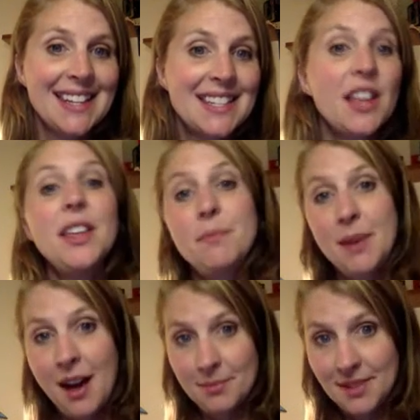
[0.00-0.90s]
till it
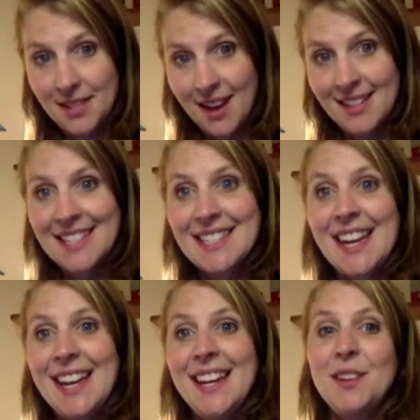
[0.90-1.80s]
becomes
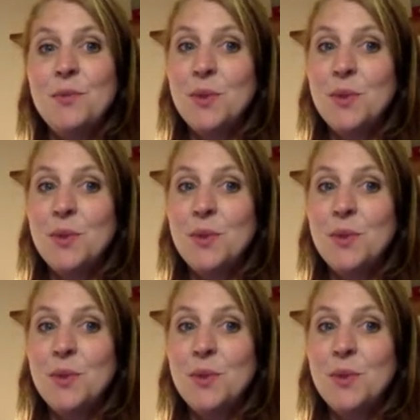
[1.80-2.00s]
unseen and